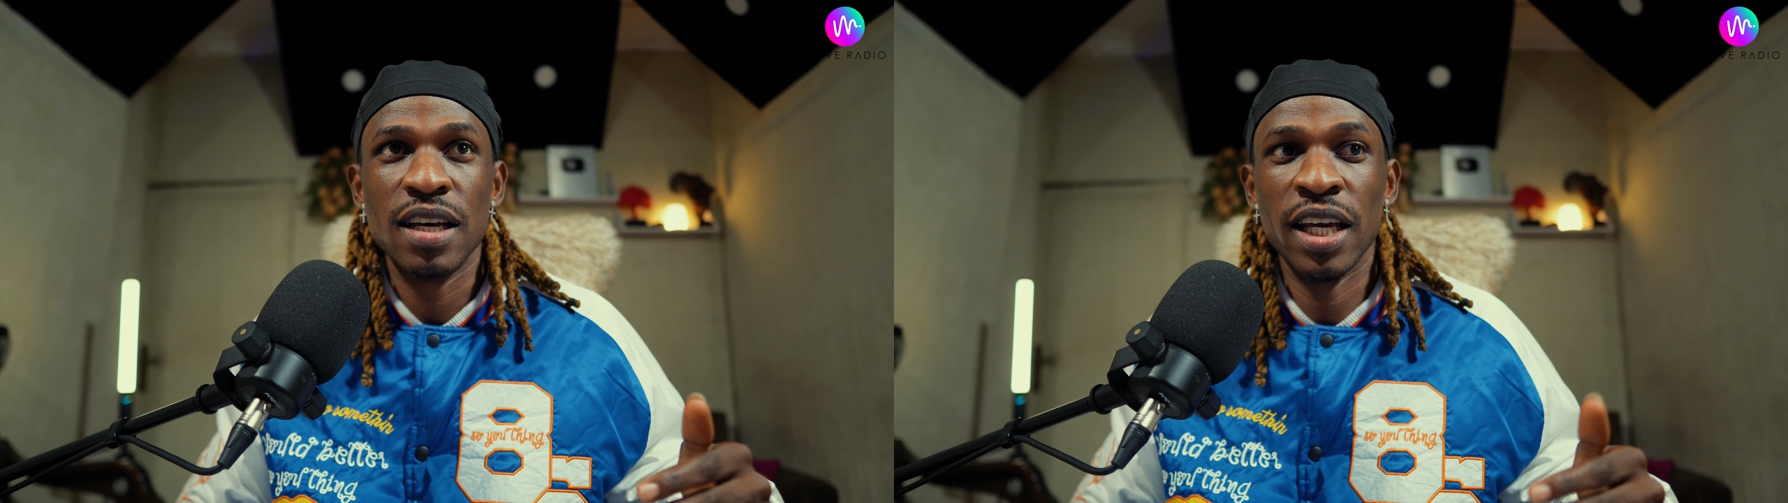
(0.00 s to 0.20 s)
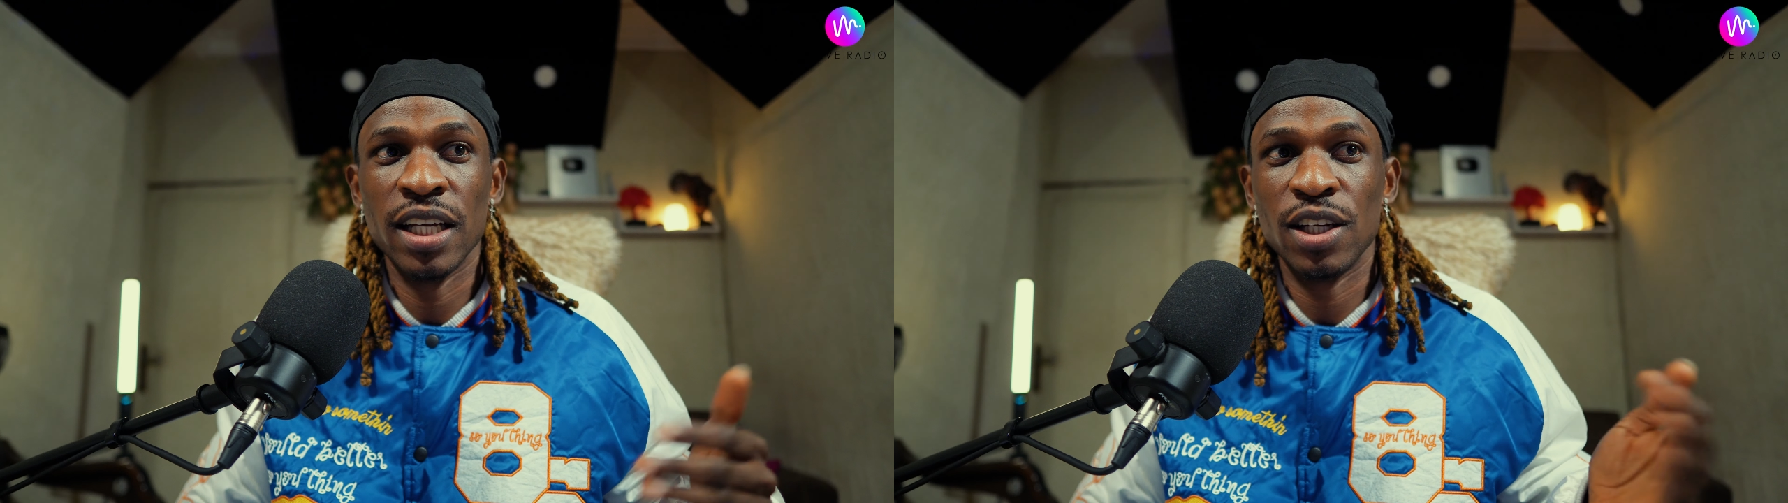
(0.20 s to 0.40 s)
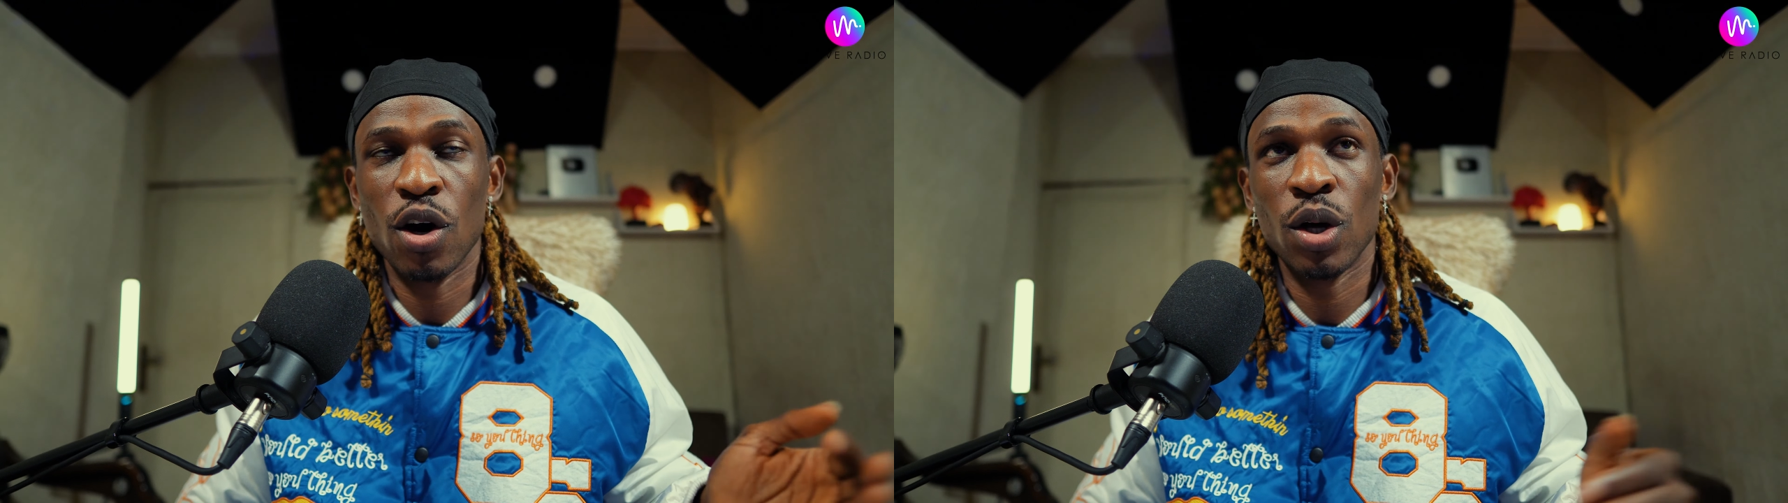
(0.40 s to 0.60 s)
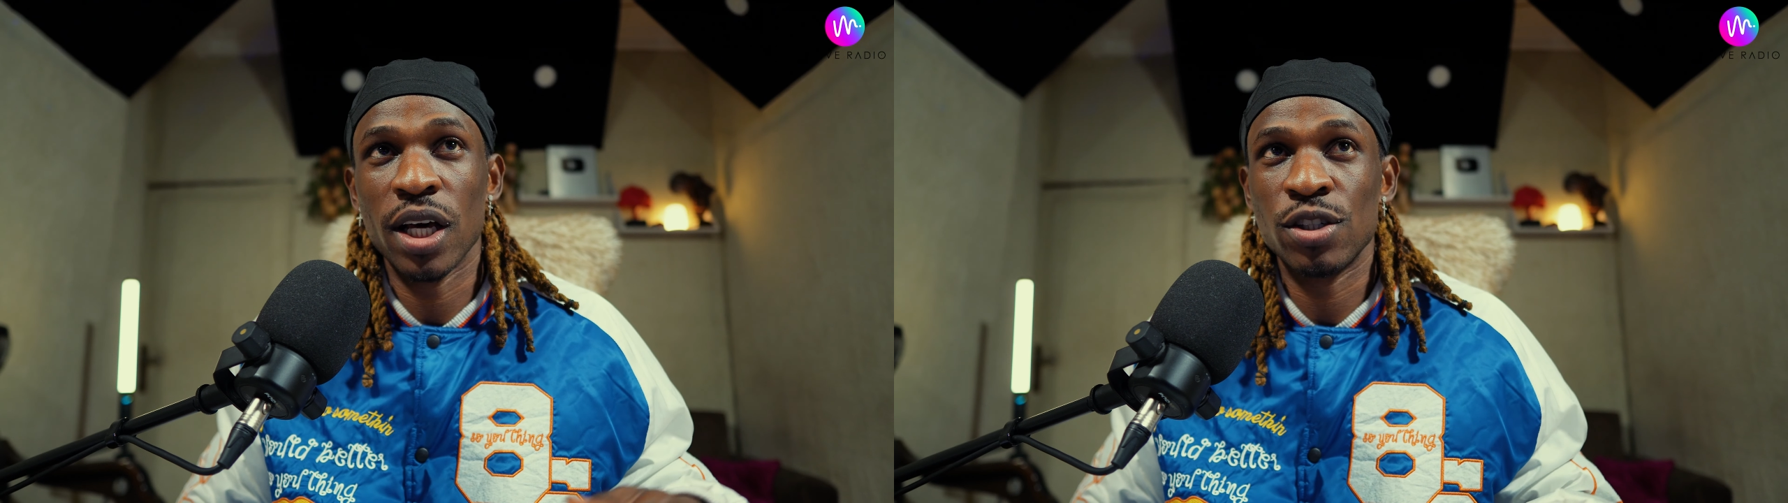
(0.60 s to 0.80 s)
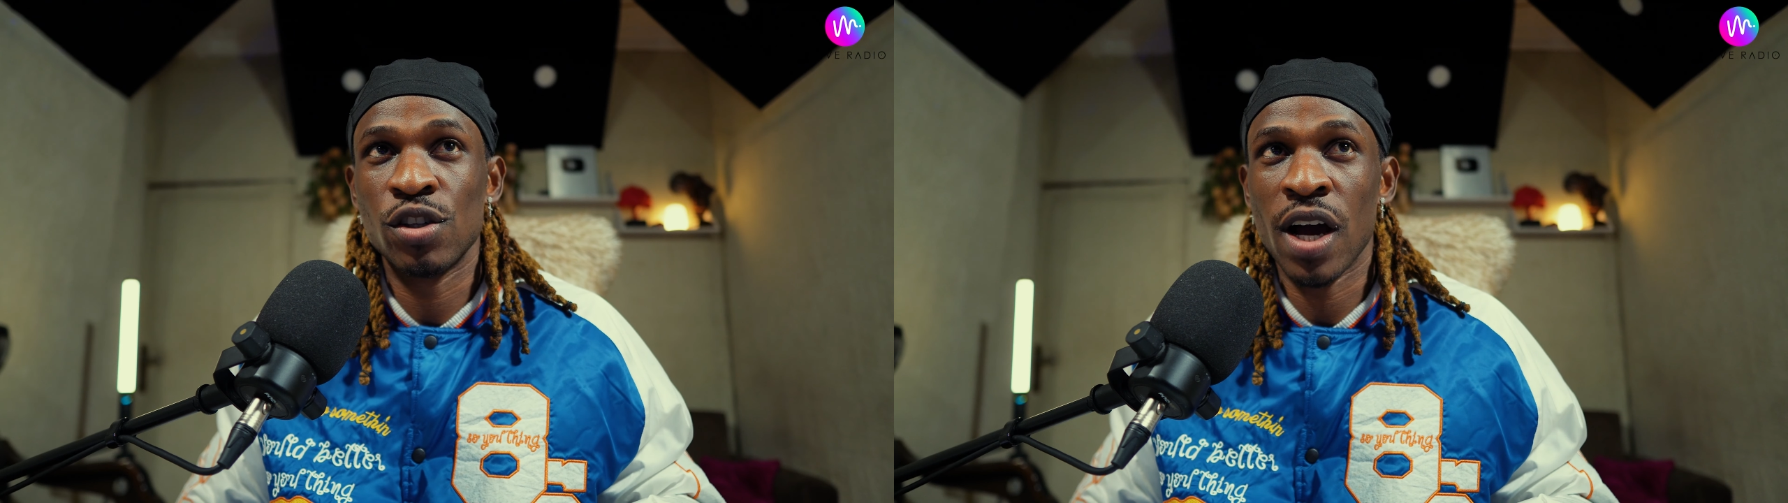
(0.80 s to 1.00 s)
in the
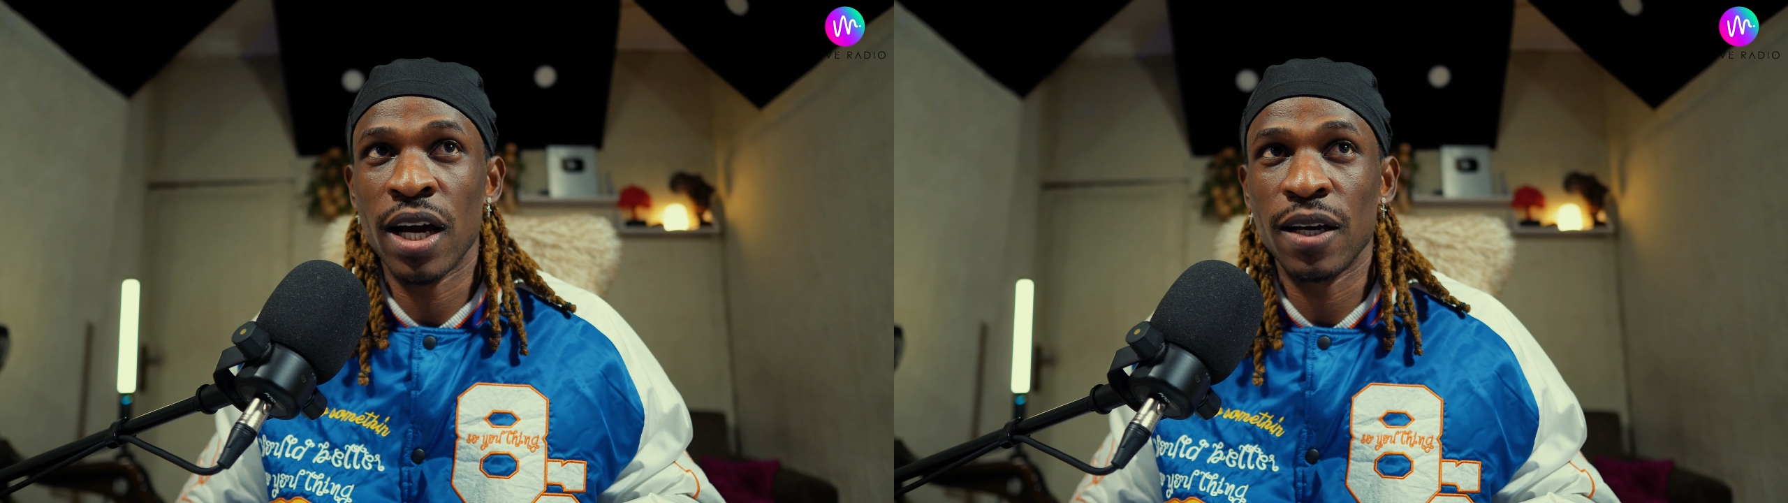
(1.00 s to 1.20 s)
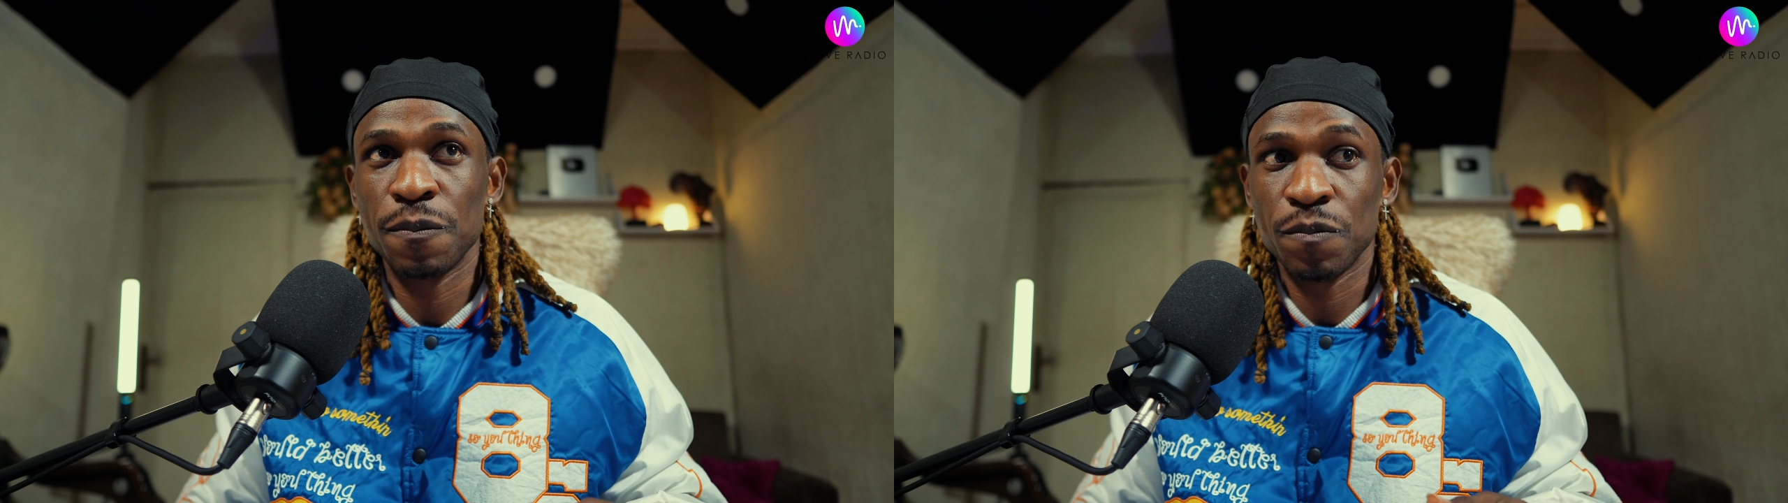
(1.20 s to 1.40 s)
other track,